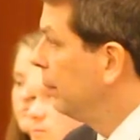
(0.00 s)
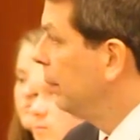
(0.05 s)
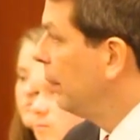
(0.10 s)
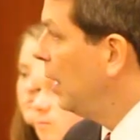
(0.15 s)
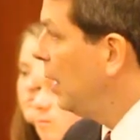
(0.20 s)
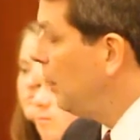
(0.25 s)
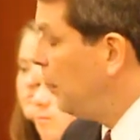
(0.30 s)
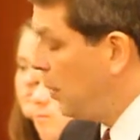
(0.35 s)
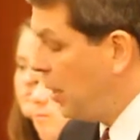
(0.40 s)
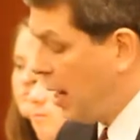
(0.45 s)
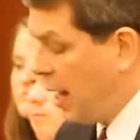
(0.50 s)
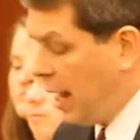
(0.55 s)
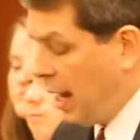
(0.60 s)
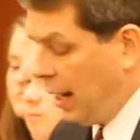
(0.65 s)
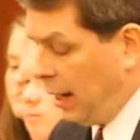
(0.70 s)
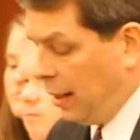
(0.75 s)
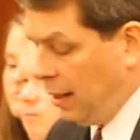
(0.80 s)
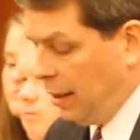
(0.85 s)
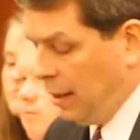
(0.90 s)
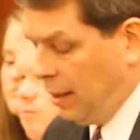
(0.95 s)

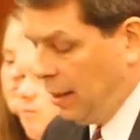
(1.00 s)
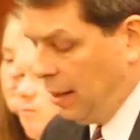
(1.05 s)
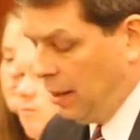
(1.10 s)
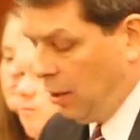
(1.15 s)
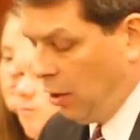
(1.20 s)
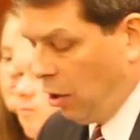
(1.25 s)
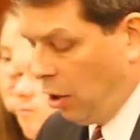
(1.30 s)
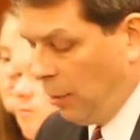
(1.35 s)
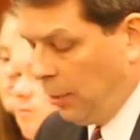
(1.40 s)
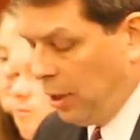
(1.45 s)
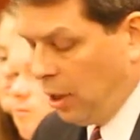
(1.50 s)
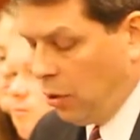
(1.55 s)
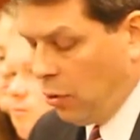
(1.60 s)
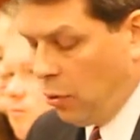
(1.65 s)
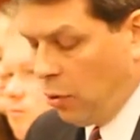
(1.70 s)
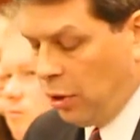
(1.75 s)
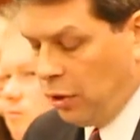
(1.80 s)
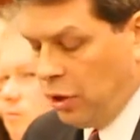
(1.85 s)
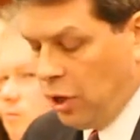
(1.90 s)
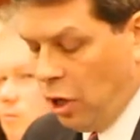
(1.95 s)
EPA, Army
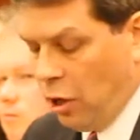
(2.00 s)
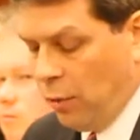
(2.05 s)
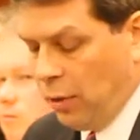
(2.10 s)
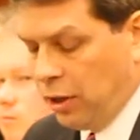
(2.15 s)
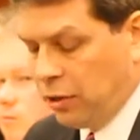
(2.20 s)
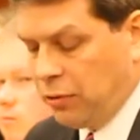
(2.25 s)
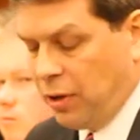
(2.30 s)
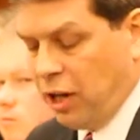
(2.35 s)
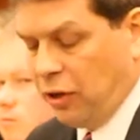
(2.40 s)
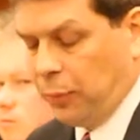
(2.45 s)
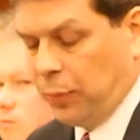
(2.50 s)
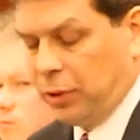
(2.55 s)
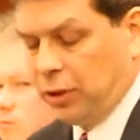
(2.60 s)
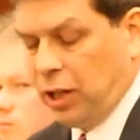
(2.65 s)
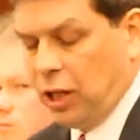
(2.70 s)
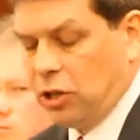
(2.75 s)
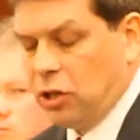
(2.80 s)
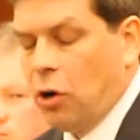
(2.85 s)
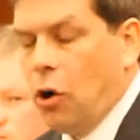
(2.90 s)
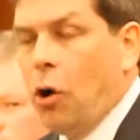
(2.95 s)
Corps, NOAA,
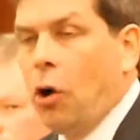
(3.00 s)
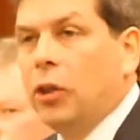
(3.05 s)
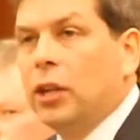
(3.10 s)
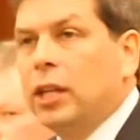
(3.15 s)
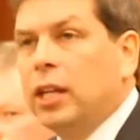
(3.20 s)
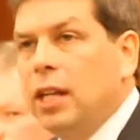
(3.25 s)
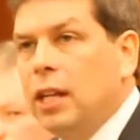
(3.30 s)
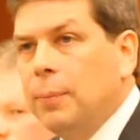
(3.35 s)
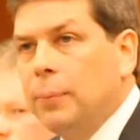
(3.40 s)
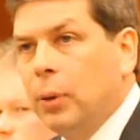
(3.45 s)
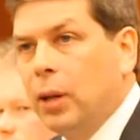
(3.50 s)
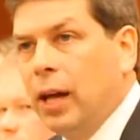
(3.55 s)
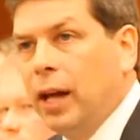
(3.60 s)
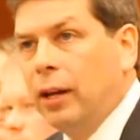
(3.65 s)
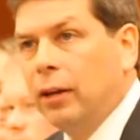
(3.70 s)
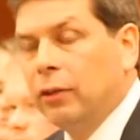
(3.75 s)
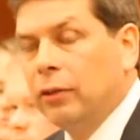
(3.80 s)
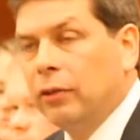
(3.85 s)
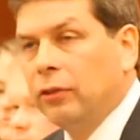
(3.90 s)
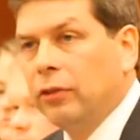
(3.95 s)
Transportation, all the key
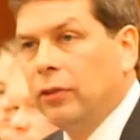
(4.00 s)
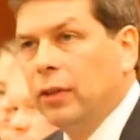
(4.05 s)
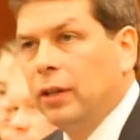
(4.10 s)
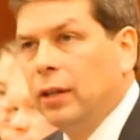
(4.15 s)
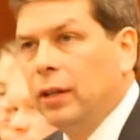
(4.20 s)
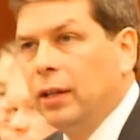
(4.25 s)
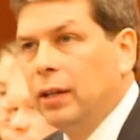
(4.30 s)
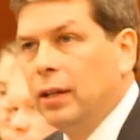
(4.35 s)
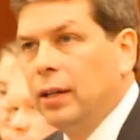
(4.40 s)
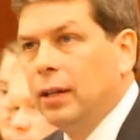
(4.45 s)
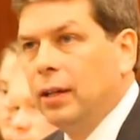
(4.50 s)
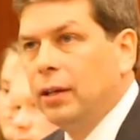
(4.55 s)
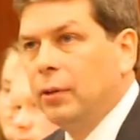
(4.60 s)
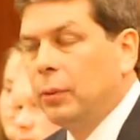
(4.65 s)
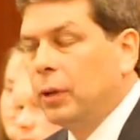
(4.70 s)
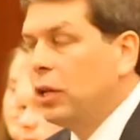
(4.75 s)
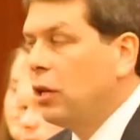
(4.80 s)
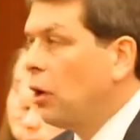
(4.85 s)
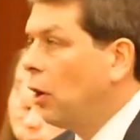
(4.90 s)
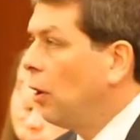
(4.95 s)
players
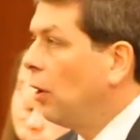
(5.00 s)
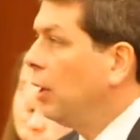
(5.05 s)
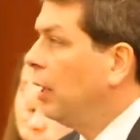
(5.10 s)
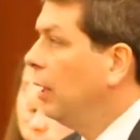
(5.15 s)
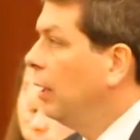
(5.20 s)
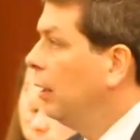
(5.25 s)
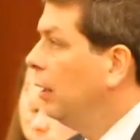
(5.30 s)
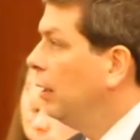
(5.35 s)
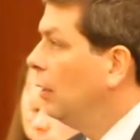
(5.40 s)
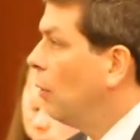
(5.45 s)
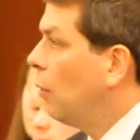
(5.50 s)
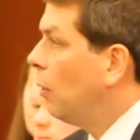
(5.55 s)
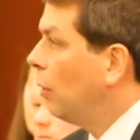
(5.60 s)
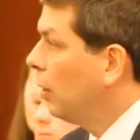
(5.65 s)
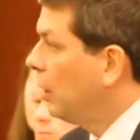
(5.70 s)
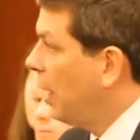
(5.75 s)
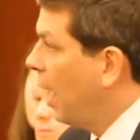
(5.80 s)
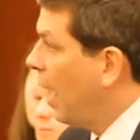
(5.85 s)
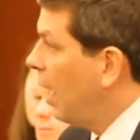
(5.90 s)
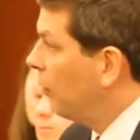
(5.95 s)
regarding
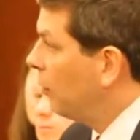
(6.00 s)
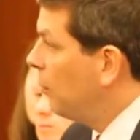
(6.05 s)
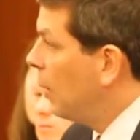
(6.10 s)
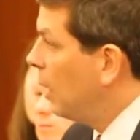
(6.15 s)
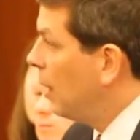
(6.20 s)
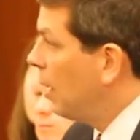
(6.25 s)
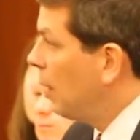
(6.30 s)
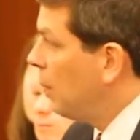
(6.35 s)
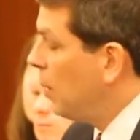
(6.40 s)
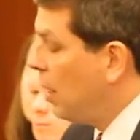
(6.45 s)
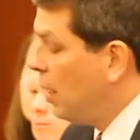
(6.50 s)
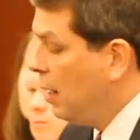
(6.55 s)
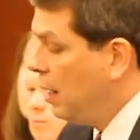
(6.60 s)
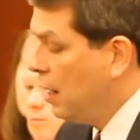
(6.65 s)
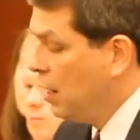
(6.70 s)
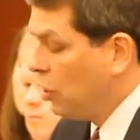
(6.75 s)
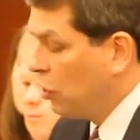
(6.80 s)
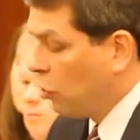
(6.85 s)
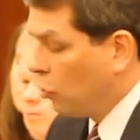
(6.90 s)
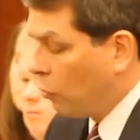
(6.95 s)
oil and gas, may they
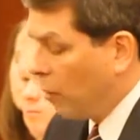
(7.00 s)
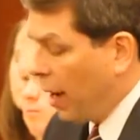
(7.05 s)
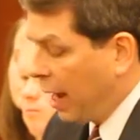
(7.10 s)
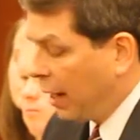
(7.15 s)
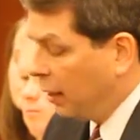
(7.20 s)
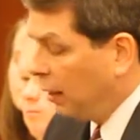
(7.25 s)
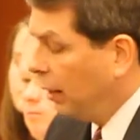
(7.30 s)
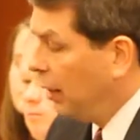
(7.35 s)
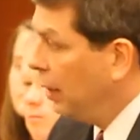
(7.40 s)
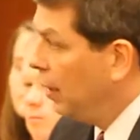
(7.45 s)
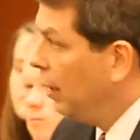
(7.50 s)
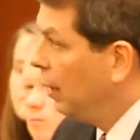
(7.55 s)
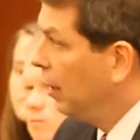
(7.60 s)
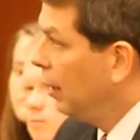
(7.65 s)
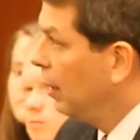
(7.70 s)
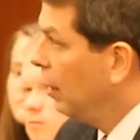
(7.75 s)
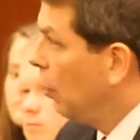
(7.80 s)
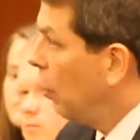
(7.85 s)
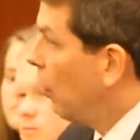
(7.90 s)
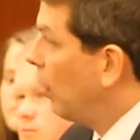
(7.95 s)
be directly
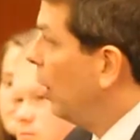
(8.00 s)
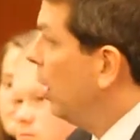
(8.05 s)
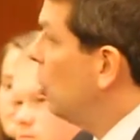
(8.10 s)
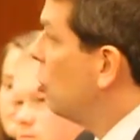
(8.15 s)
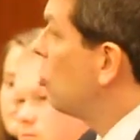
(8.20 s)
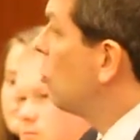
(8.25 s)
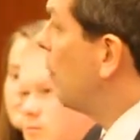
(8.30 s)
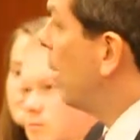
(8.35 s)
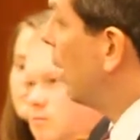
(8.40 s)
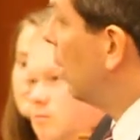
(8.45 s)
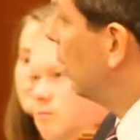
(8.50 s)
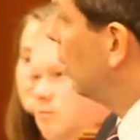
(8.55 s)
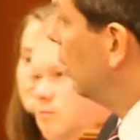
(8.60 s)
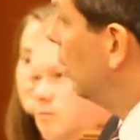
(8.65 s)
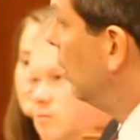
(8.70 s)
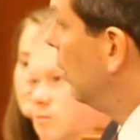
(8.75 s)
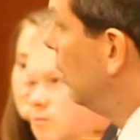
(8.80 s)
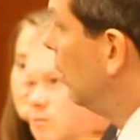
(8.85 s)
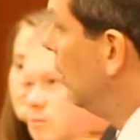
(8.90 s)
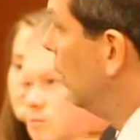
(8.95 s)
or
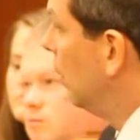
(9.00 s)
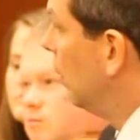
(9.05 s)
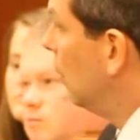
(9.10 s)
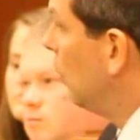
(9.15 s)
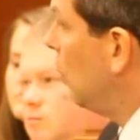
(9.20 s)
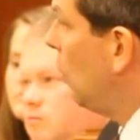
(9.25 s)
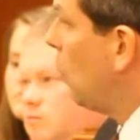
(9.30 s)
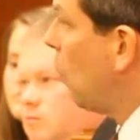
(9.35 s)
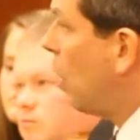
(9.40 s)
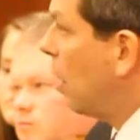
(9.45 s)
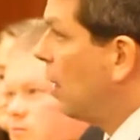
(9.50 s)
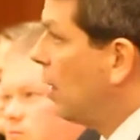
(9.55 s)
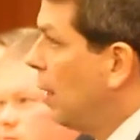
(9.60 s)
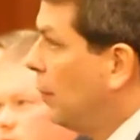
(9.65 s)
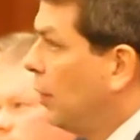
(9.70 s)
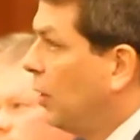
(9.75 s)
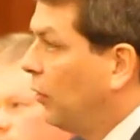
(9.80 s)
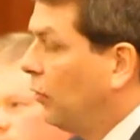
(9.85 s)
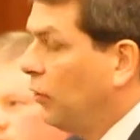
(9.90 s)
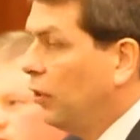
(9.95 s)
indirectly. We
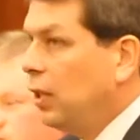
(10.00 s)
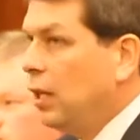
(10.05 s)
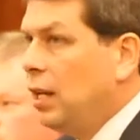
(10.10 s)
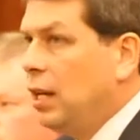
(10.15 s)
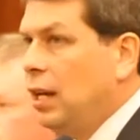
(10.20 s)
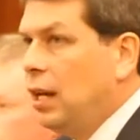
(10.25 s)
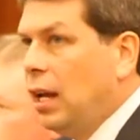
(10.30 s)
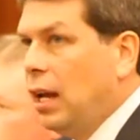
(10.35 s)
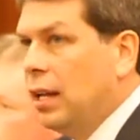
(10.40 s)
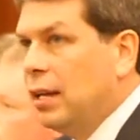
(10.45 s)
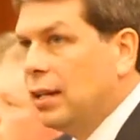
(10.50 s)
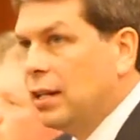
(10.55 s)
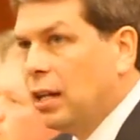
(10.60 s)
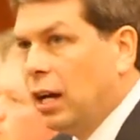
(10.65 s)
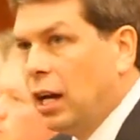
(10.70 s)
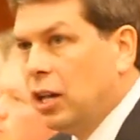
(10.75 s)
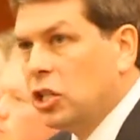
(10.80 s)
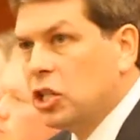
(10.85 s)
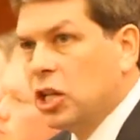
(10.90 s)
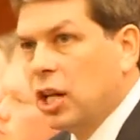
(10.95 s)
wanted them to see and
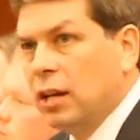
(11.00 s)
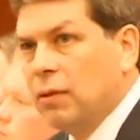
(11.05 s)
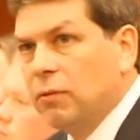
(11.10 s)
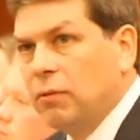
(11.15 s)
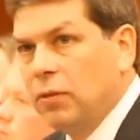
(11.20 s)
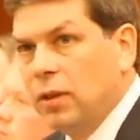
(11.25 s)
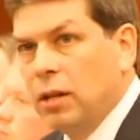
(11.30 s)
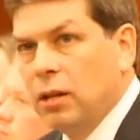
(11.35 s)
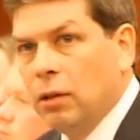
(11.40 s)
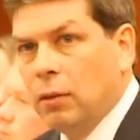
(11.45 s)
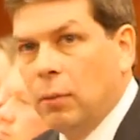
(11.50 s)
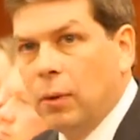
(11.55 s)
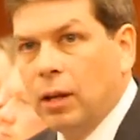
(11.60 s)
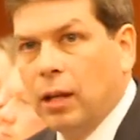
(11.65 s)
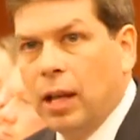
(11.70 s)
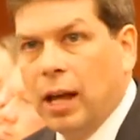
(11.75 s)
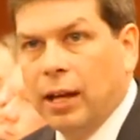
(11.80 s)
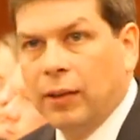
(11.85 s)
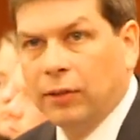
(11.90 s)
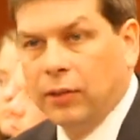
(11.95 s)
touch and feel what
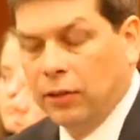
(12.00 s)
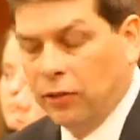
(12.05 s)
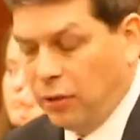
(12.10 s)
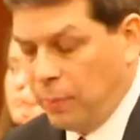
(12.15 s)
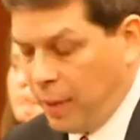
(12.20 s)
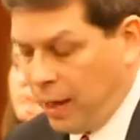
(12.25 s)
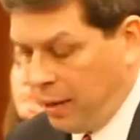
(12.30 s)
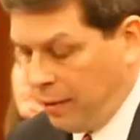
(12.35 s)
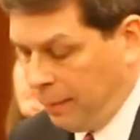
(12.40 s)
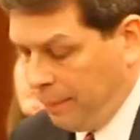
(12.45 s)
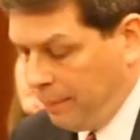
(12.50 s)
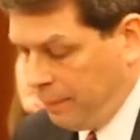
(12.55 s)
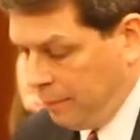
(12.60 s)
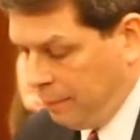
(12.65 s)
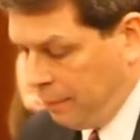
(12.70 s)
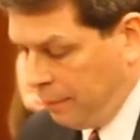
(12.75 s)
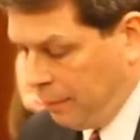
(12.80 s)
Alaska is about.